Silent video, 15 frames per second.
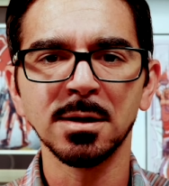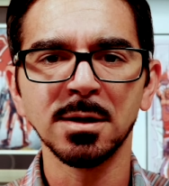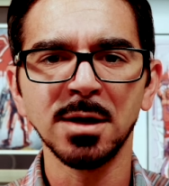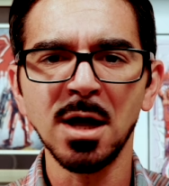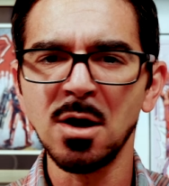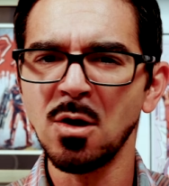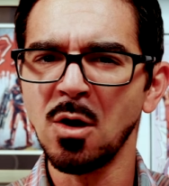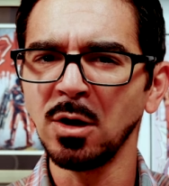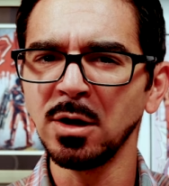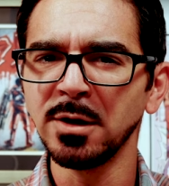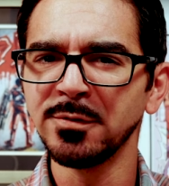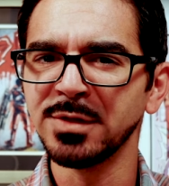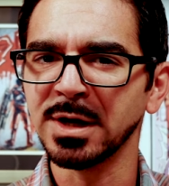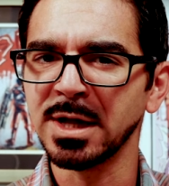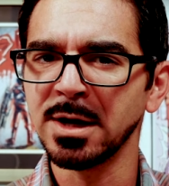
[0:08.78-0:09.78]
not all of
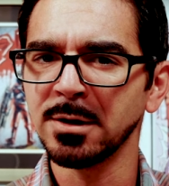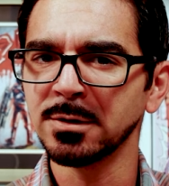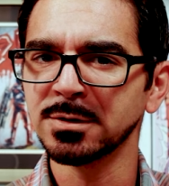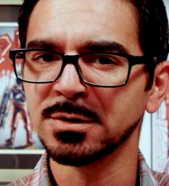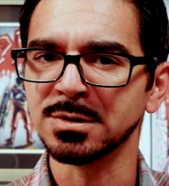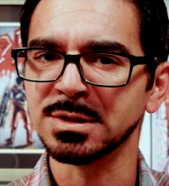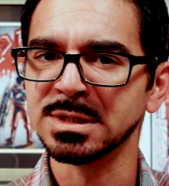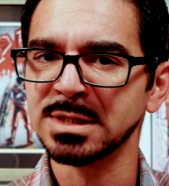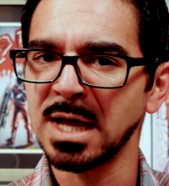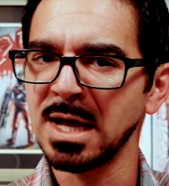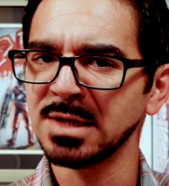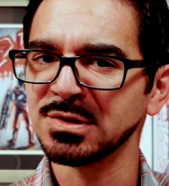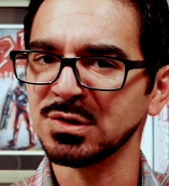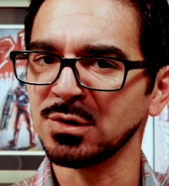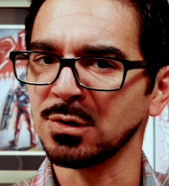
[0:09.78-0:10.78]
the characters'
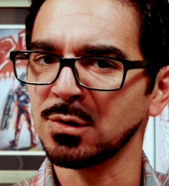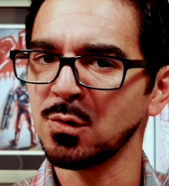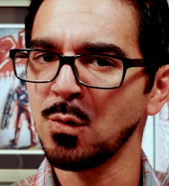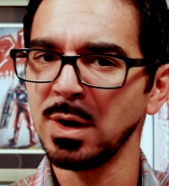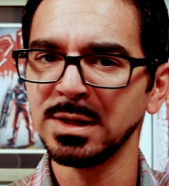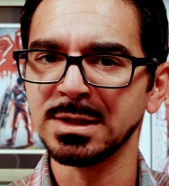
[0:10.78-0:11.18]
stats are quite the